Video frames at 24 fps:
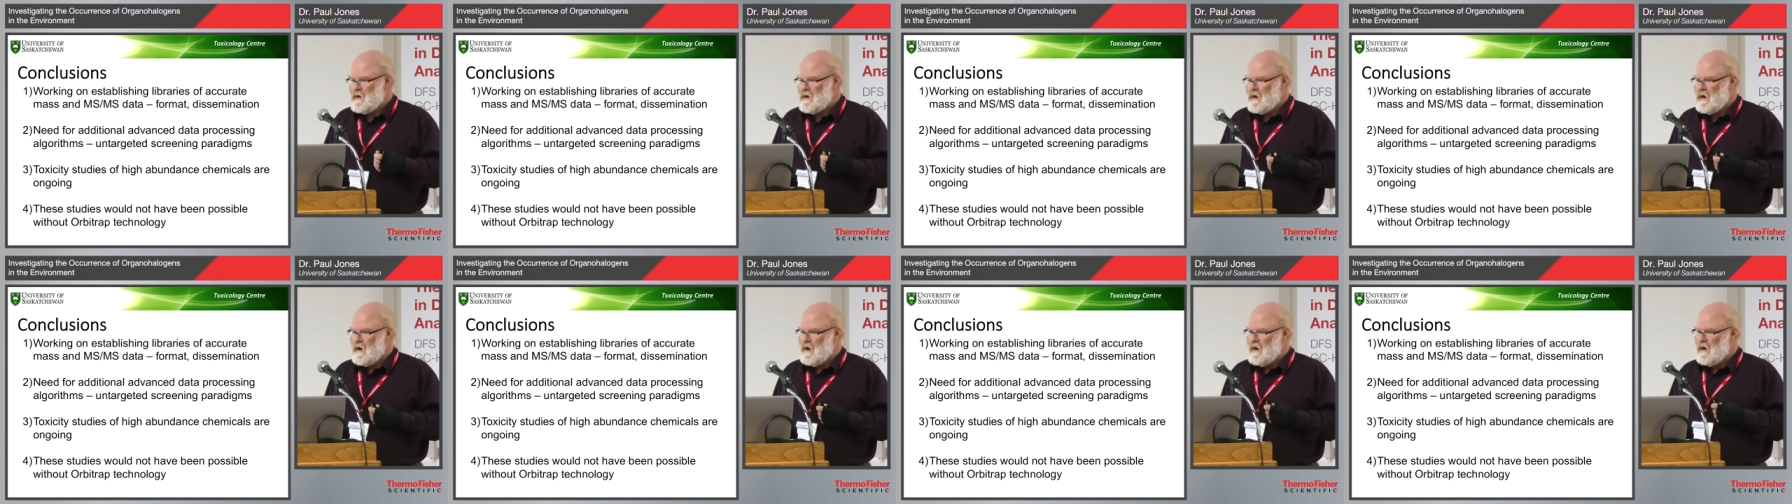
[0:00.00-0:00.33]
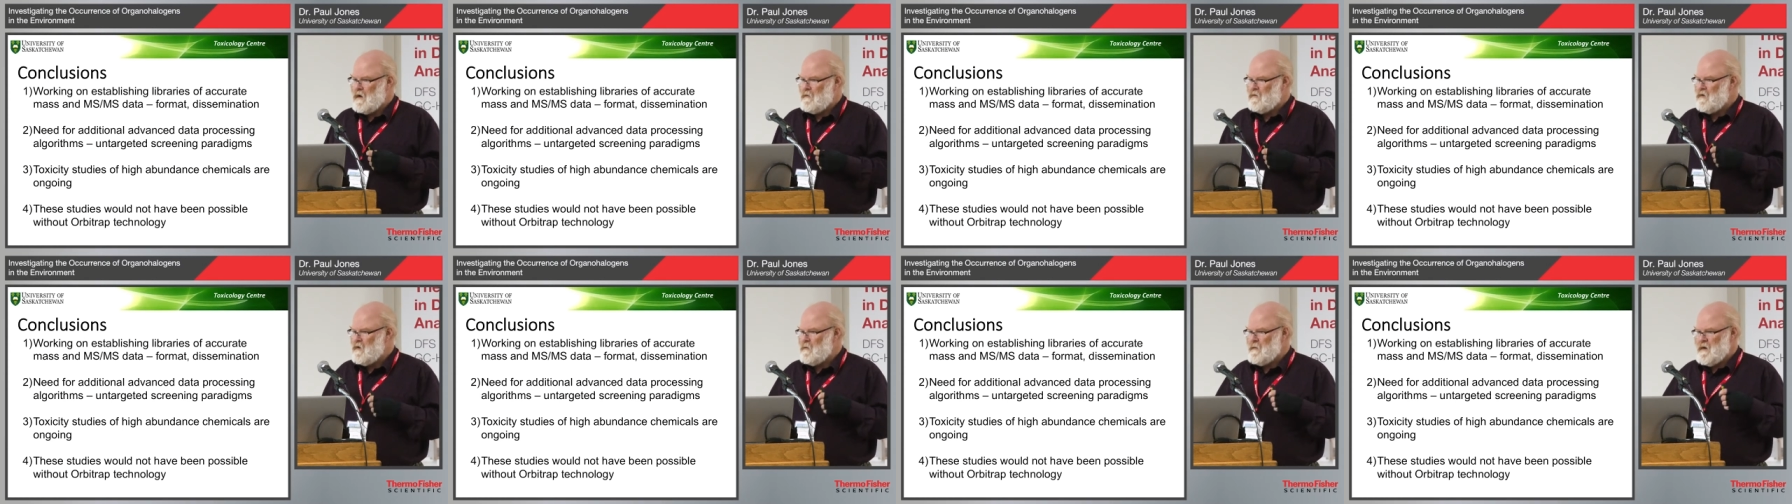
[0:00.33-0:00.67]

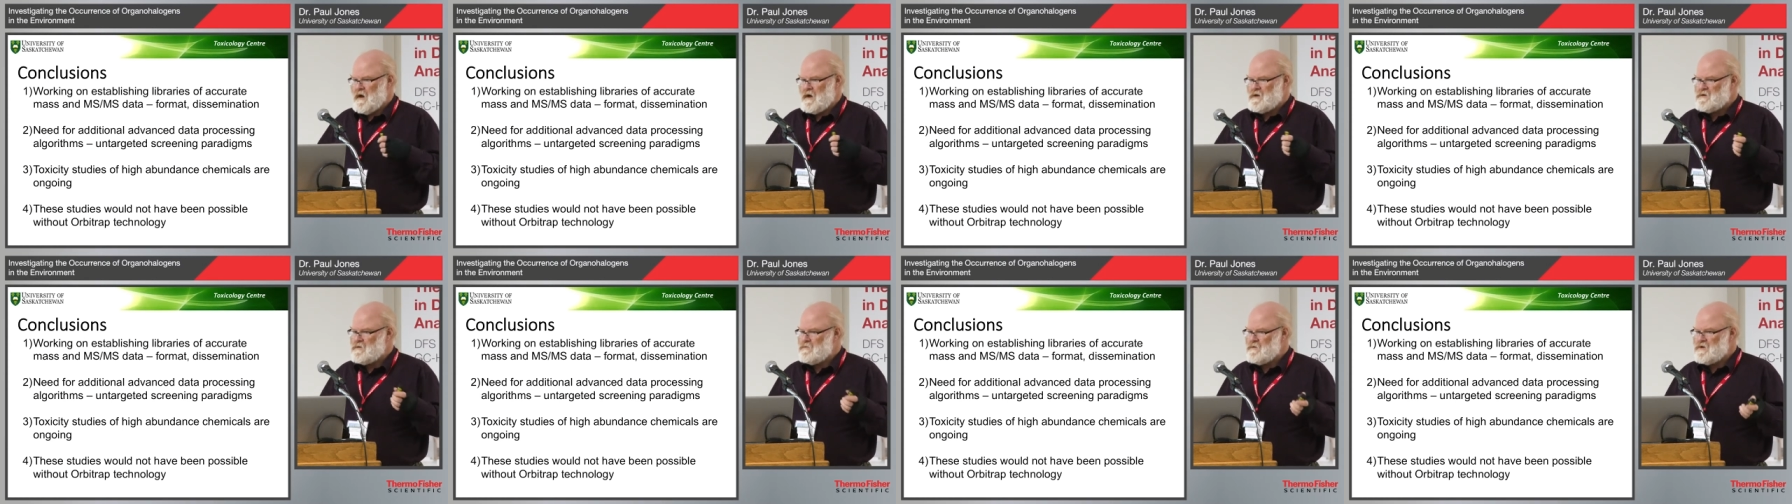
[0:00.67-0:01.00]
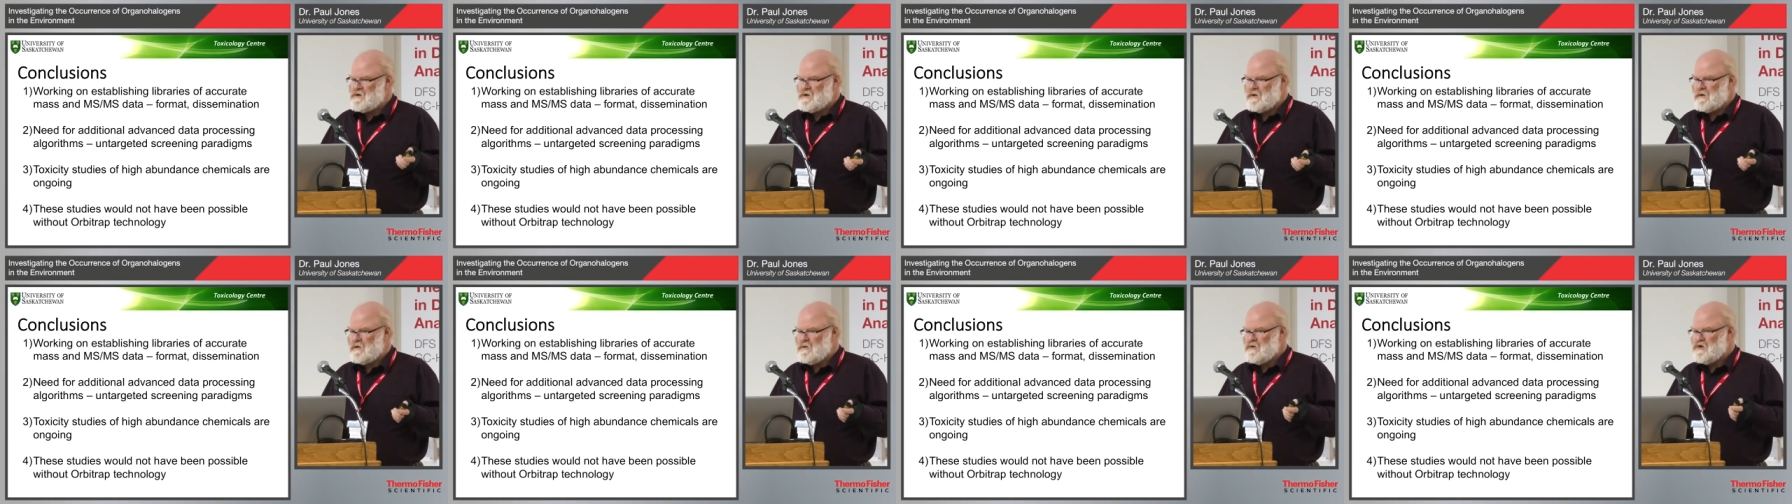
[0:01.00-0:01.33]
Um, the mass
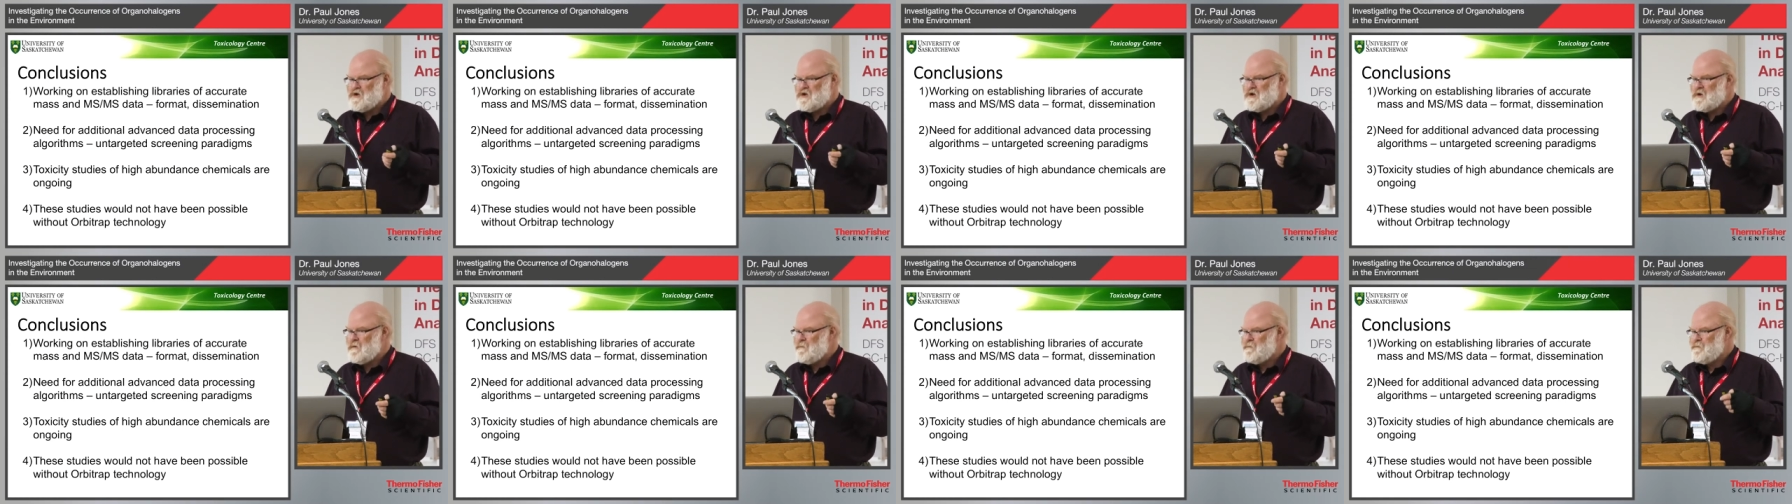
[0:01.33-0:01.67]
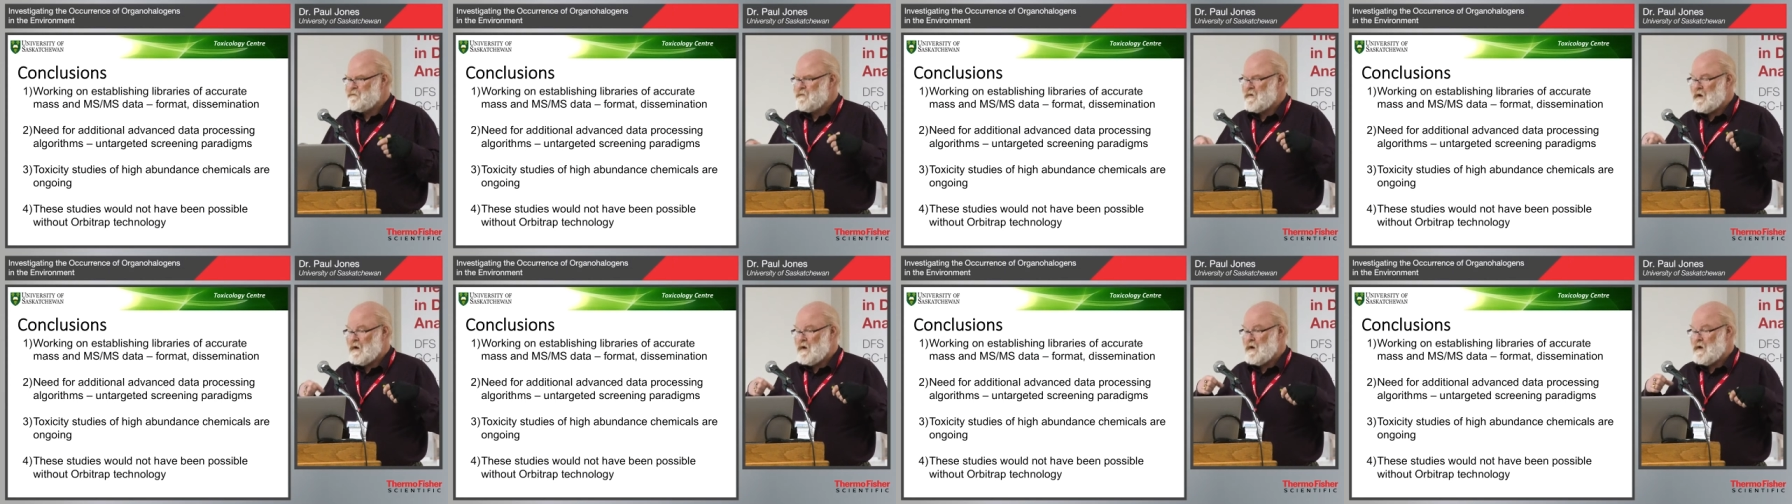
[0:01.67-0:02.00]

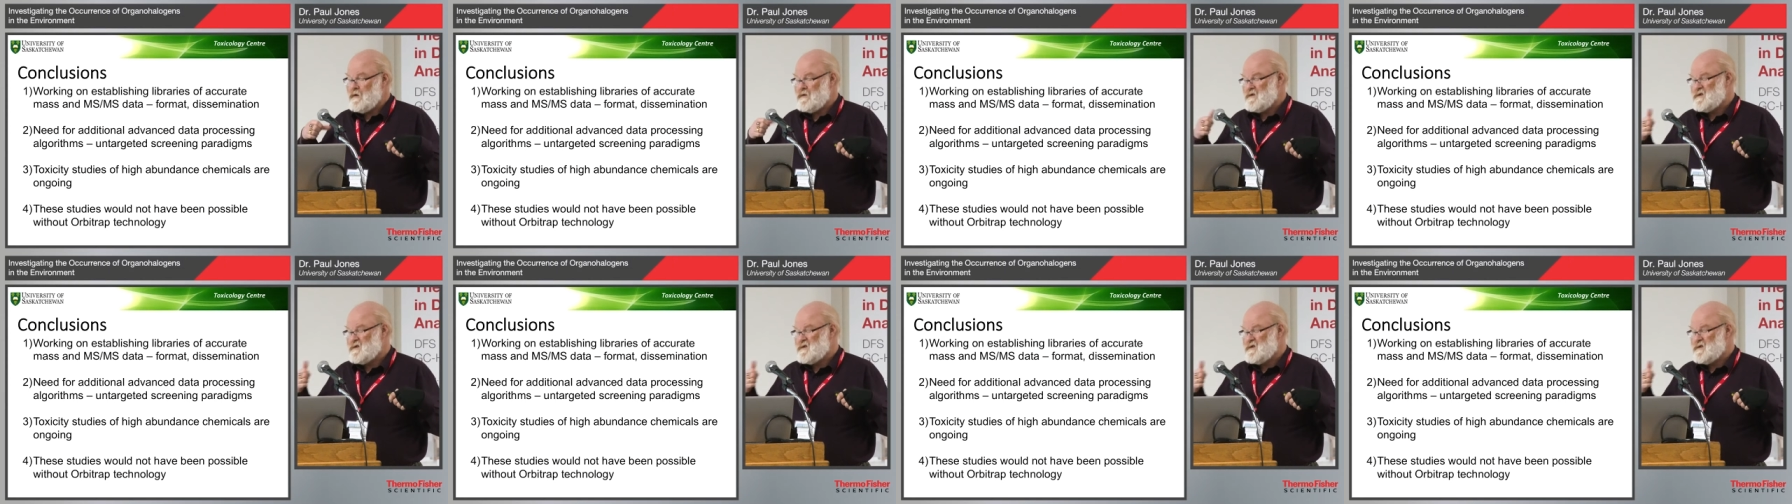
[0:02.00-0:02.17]
resolution, uh,